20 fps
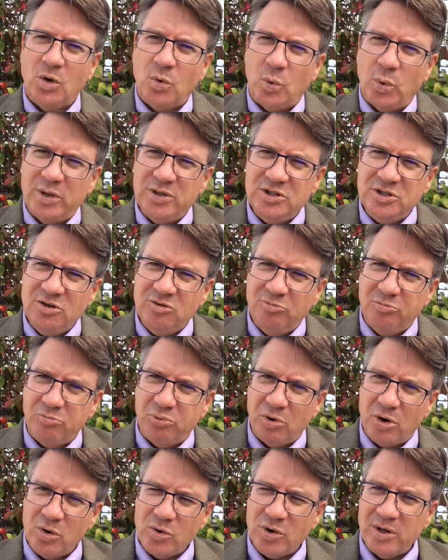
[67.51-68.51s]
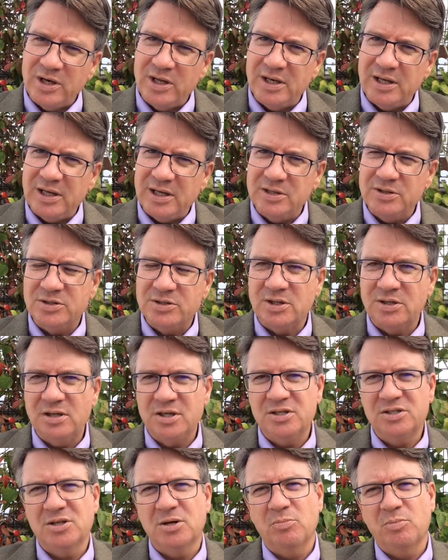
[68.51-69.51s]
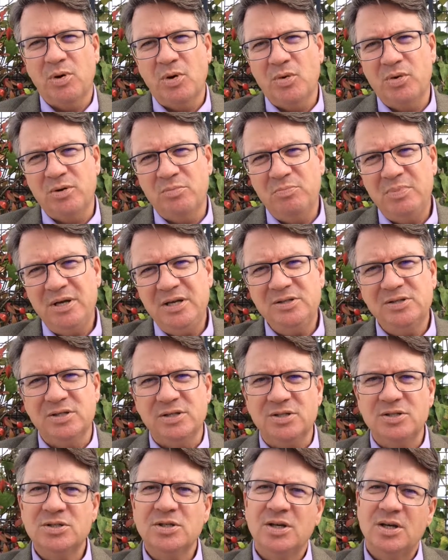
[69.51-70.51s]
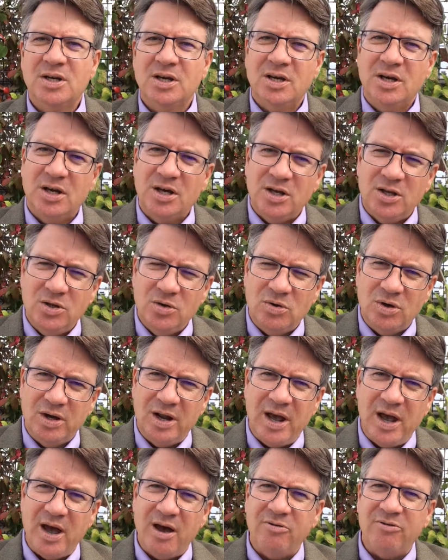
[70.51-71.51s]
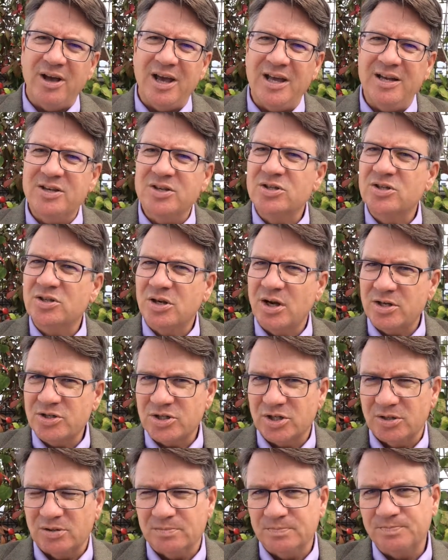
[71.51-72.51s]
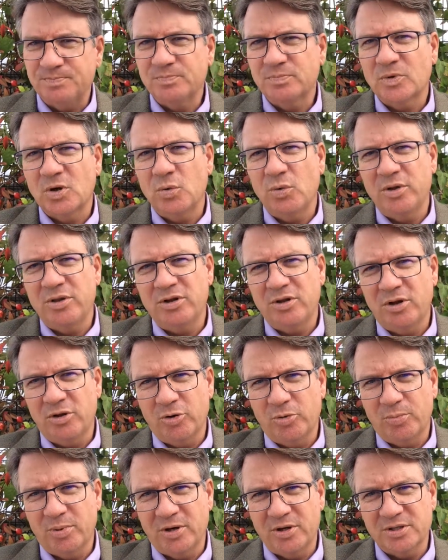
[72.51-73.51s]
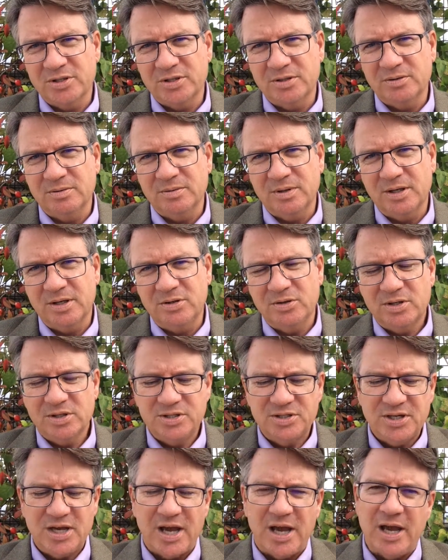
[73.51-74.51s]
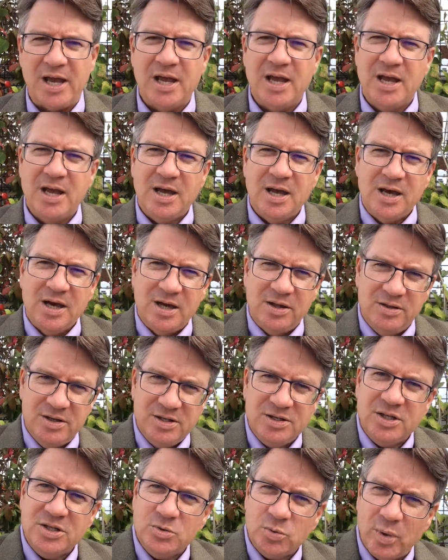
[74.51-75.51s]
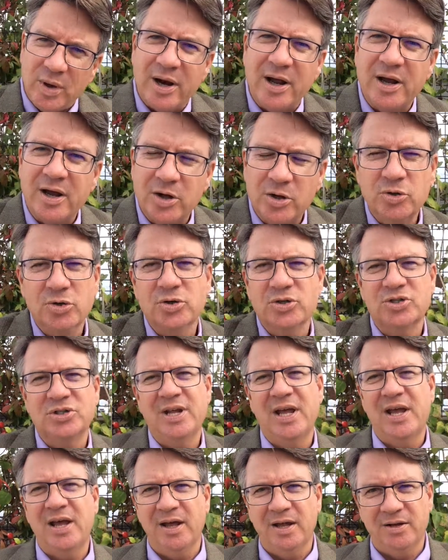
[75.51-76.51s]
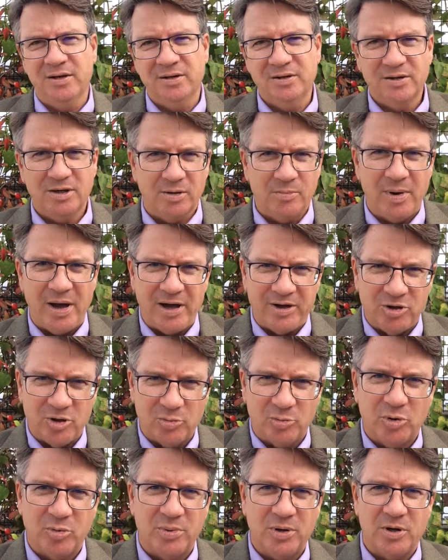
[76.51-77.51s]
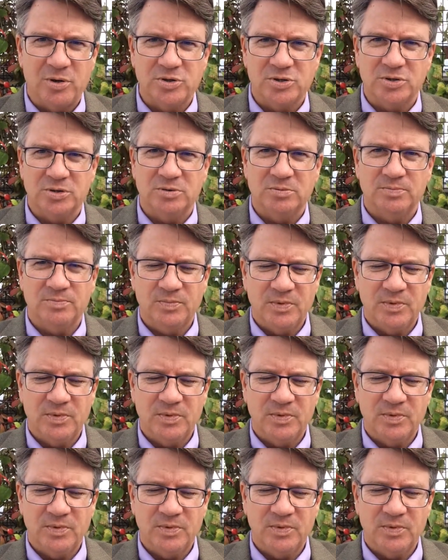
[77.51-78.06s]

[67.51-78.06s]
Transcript: Once you've broken it into these component pieces, you can have a discussion with the other person, and you can say, "This is what I understand about your proposal.